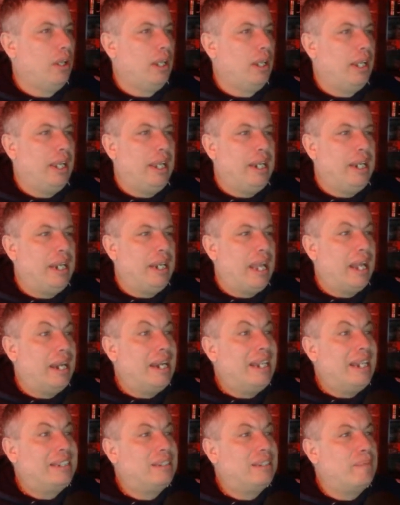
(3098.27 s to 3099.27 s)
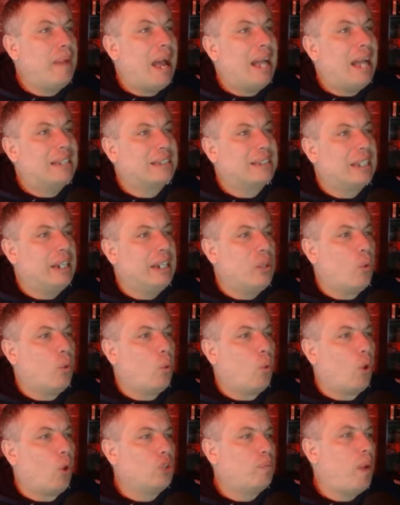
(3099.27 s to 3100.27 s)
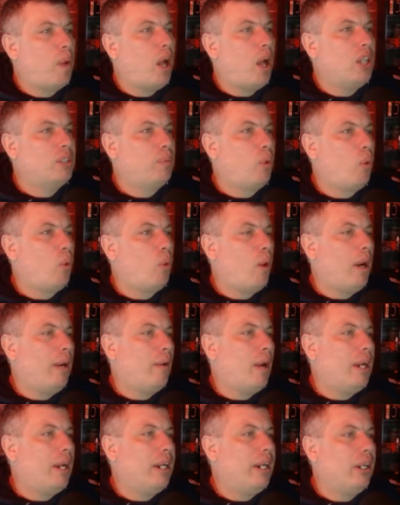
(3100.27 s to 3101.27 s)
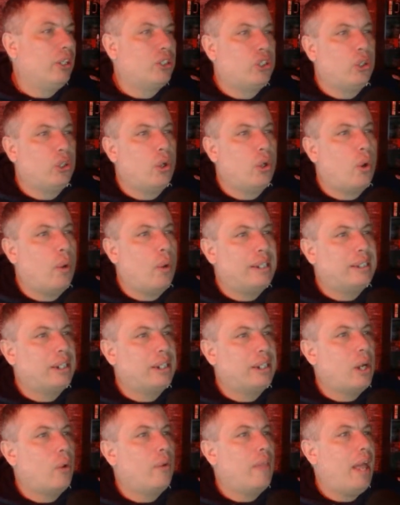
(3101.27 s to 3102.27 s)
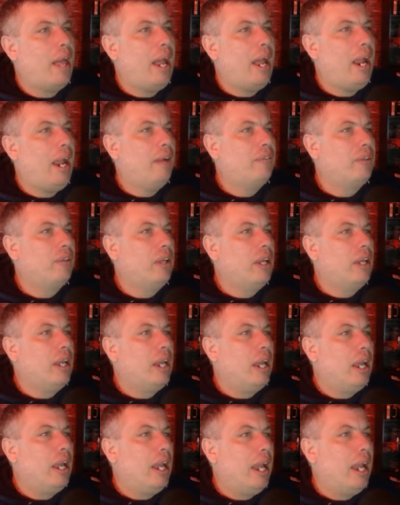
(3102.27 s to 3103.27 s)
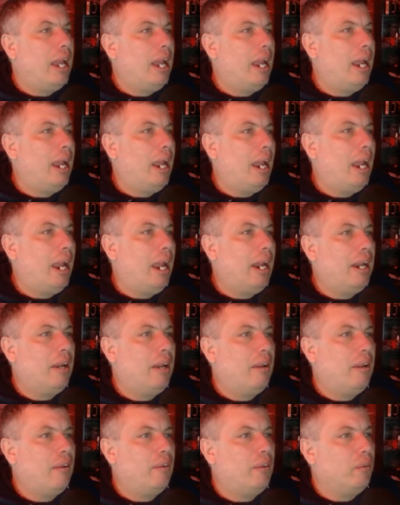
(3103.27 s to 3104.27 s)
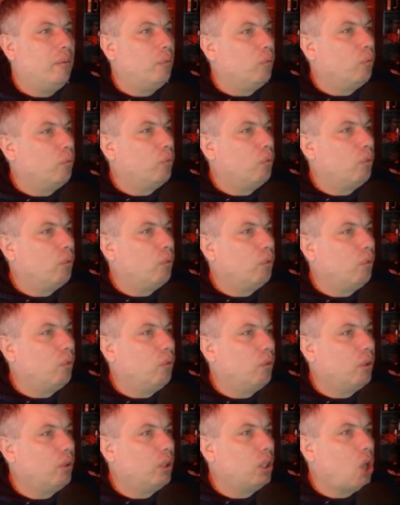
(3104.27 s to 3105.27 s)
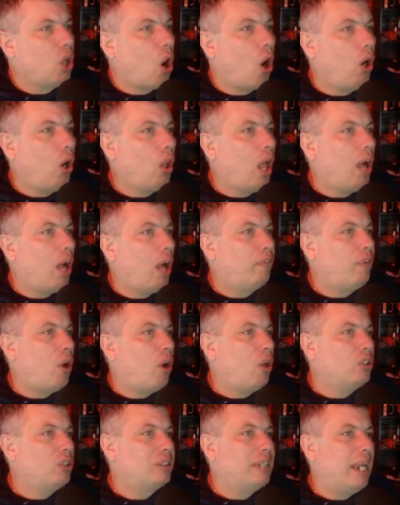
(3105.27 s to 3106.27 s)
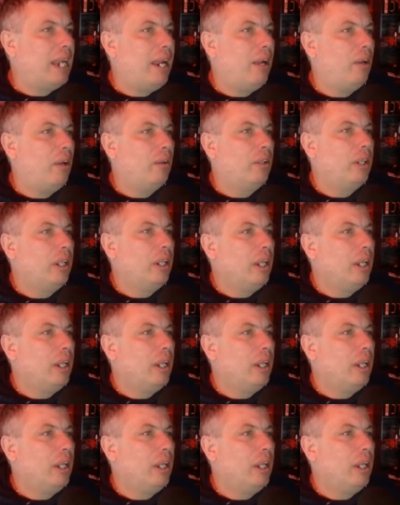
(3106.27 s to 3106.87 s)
Indiana needs a basket in the worst possible way right here. 2:08 to go in the half. And Carlisle falls down.